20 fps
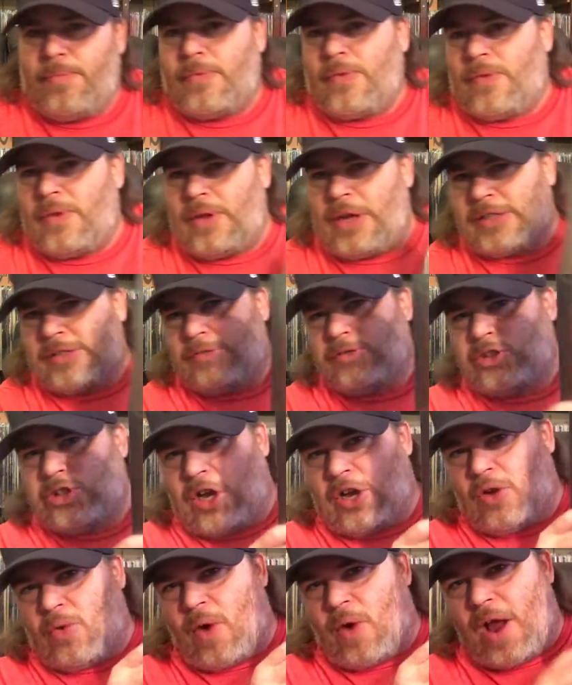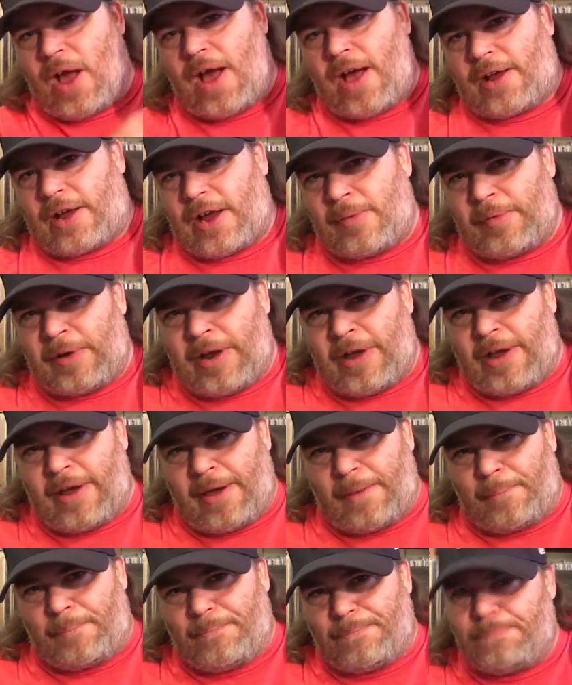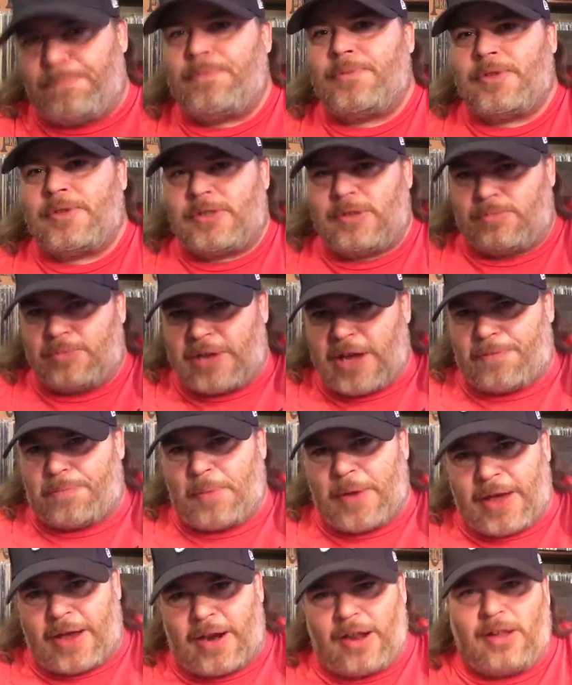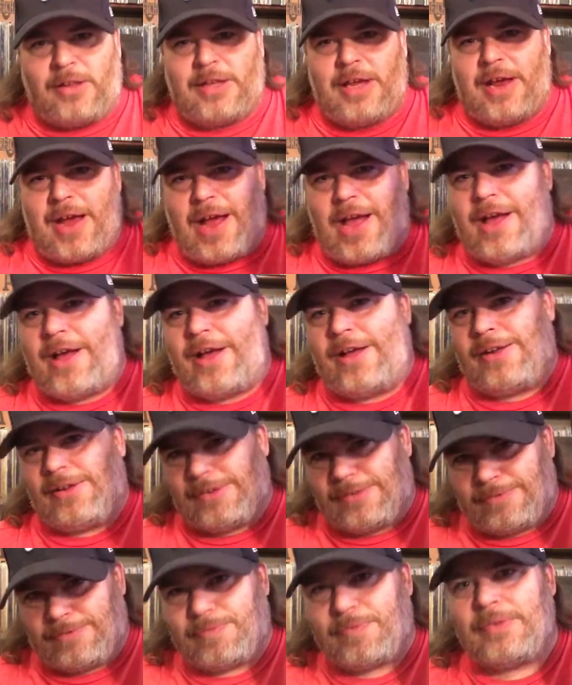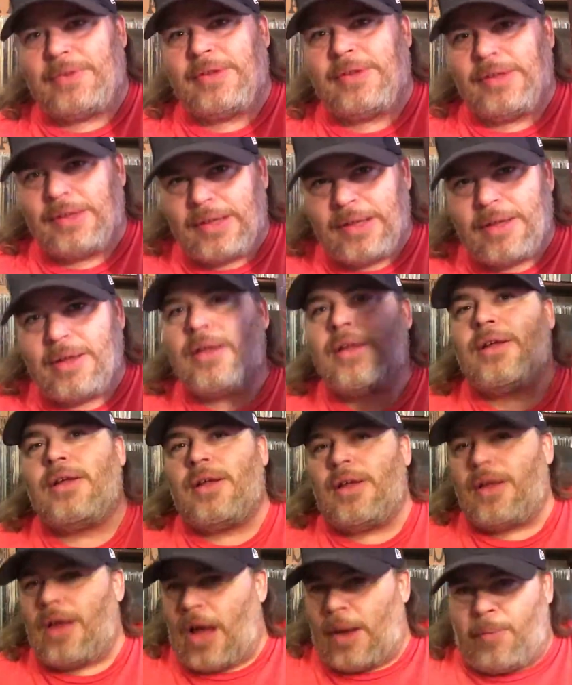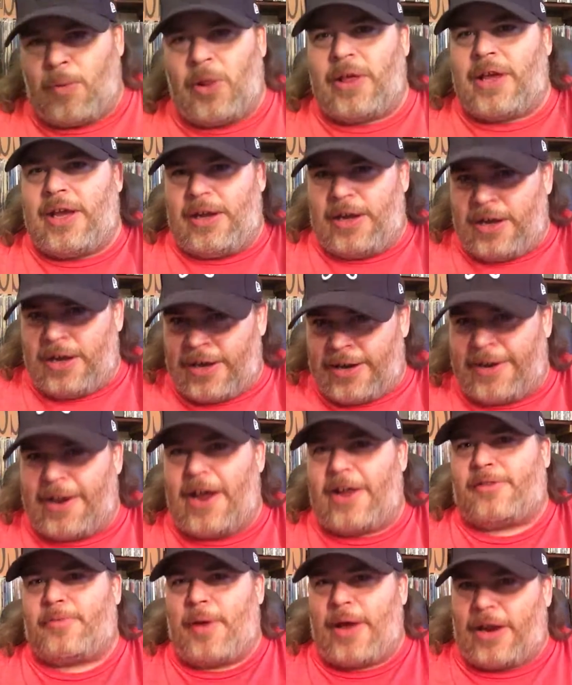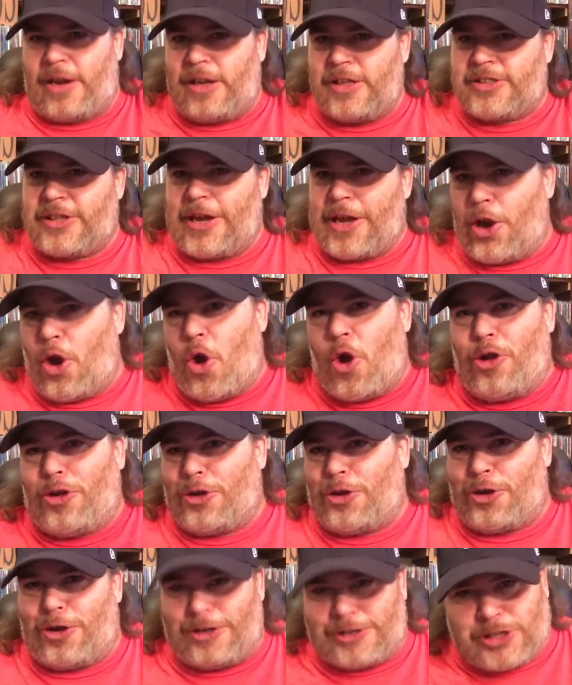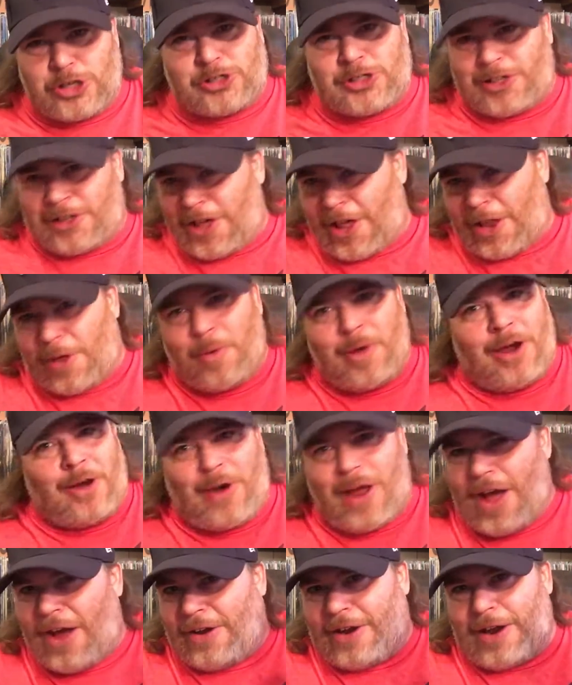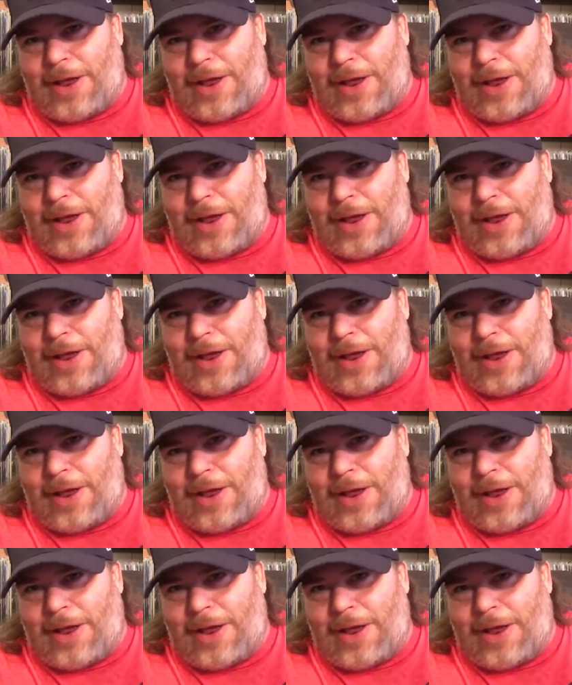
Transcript: Got some jungle rock coming up. Death metal, yeah. I'm really getting into death metal as I get older. It's usually the other way around.